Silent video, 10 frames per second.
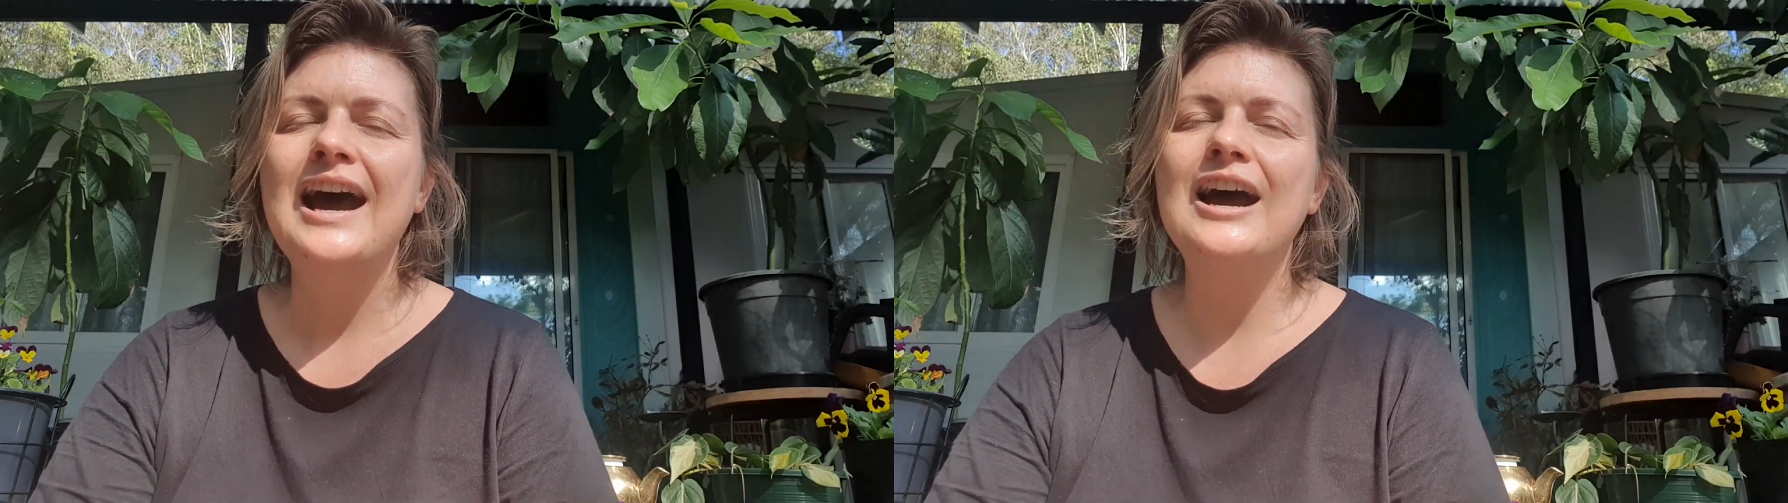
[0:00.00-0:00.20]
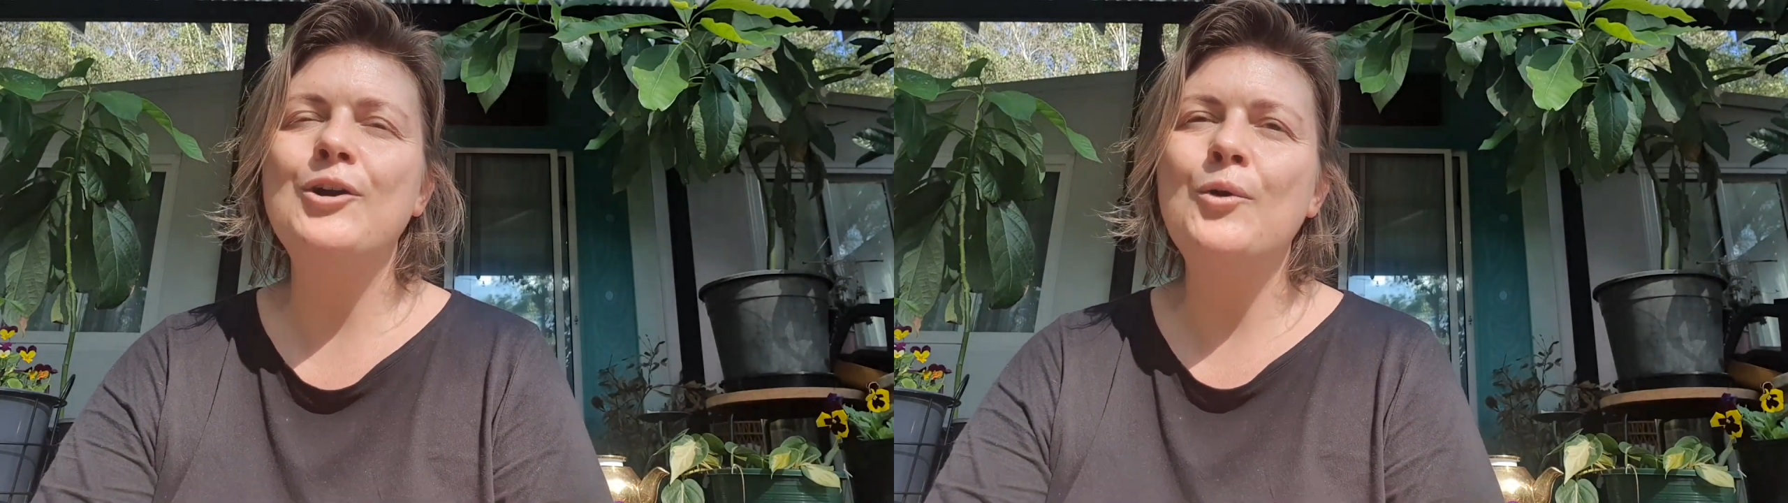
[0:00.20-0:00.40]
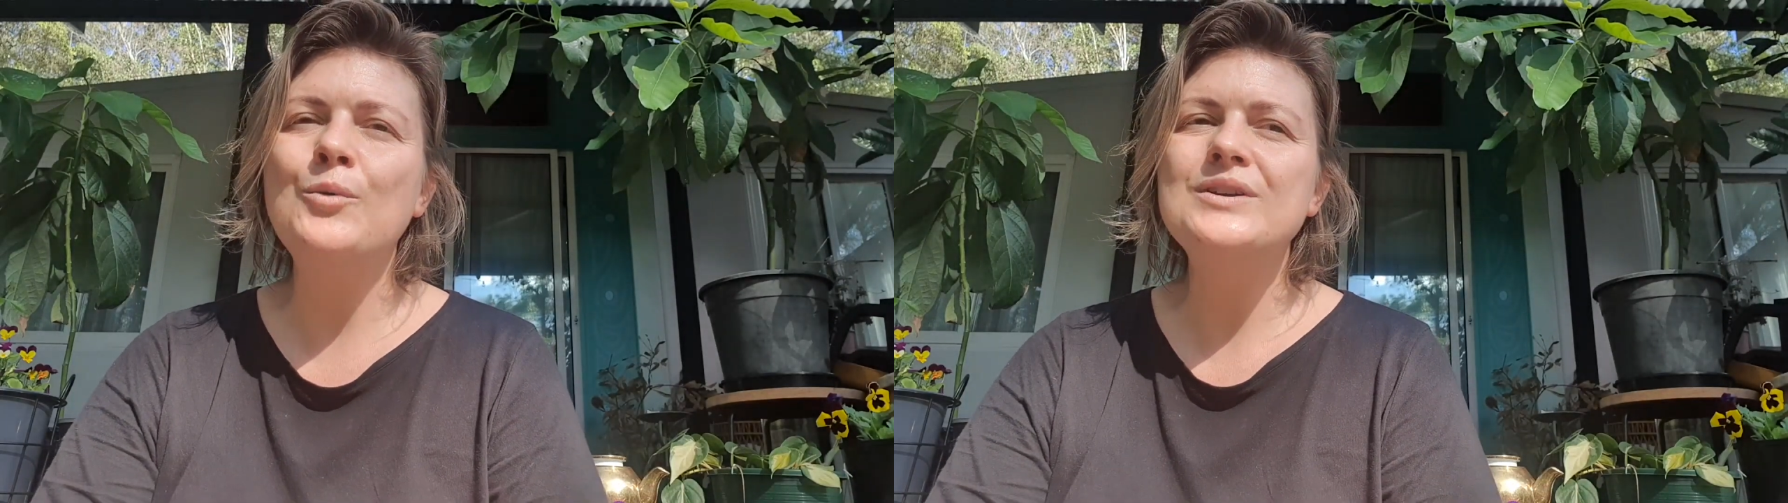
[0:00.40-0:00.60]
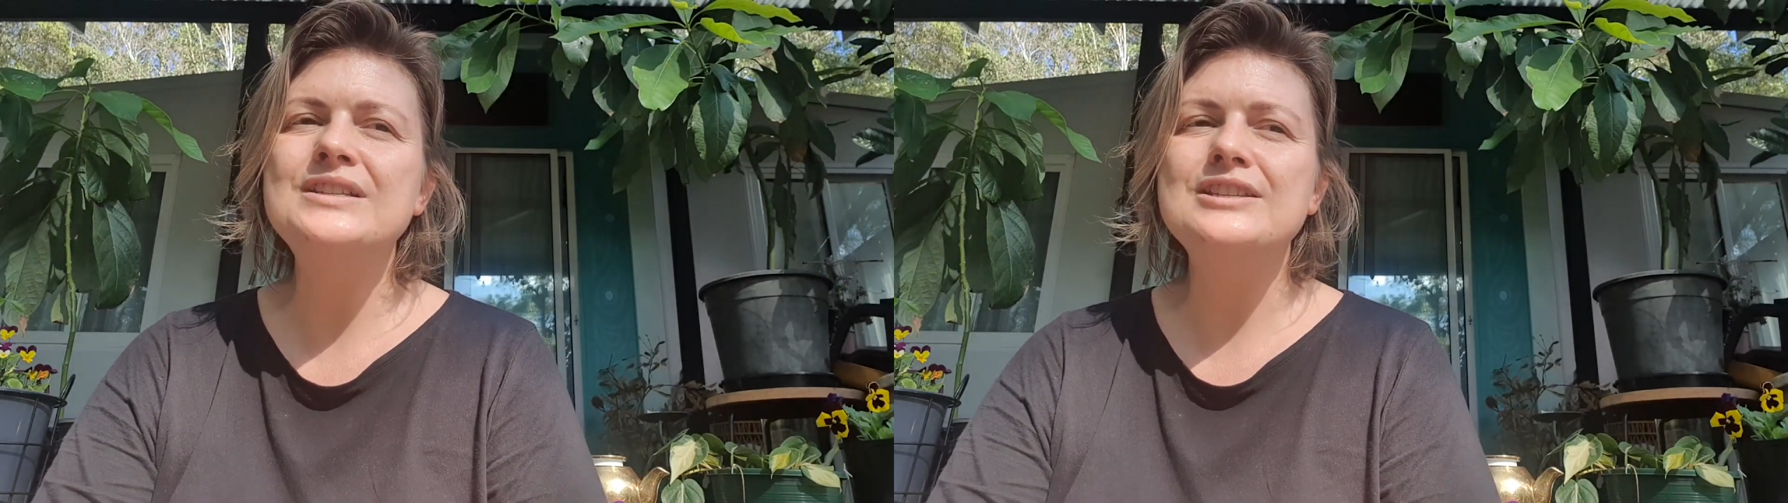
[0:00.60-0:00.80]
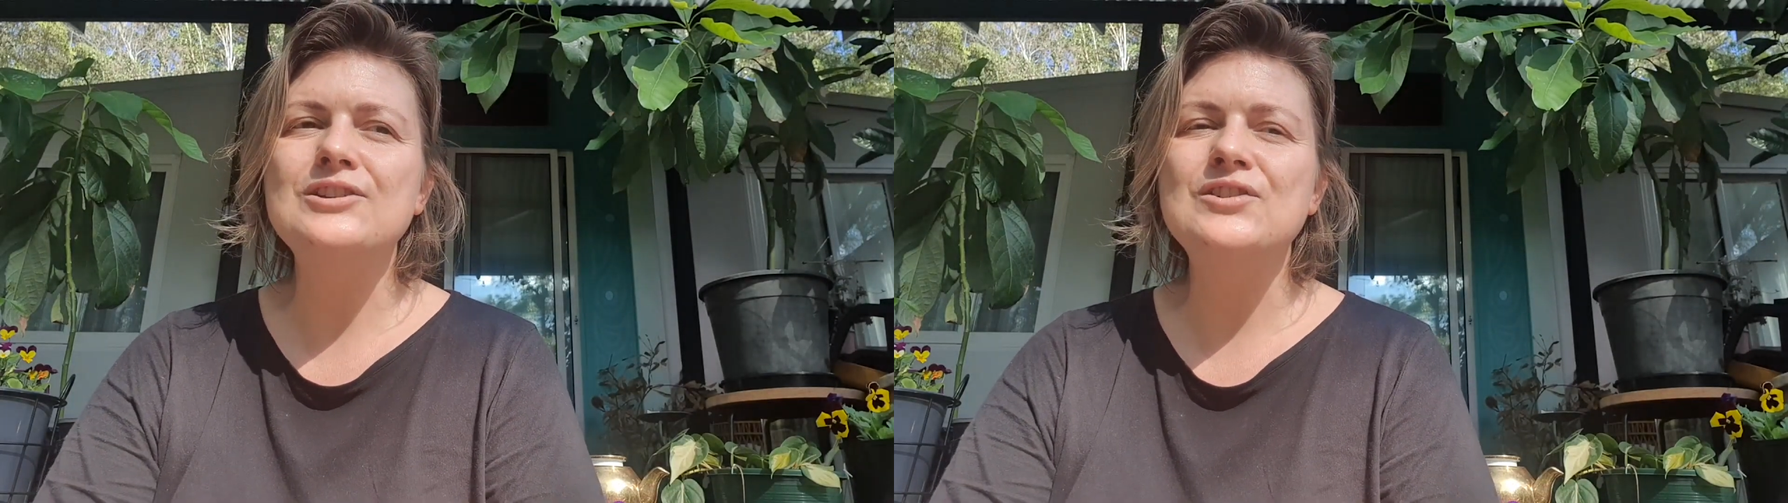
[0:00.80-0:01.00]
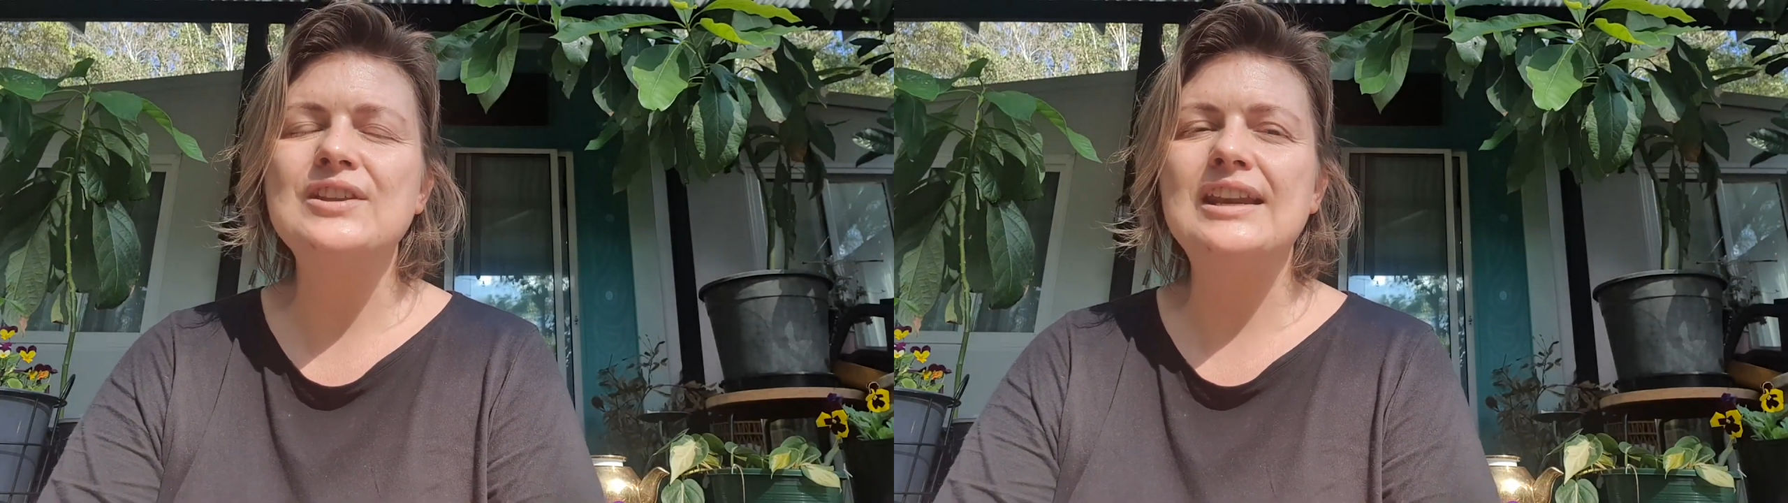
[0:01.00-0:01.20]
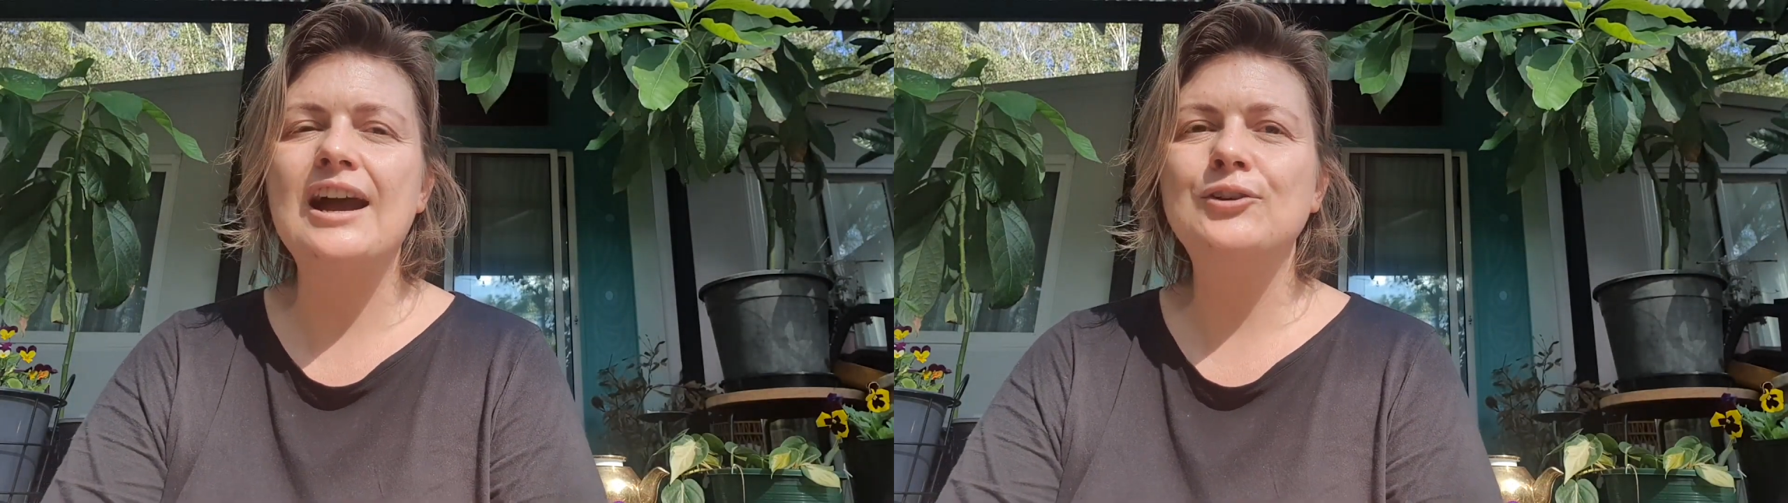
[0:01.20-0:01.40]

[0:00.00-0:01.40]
I always knew that I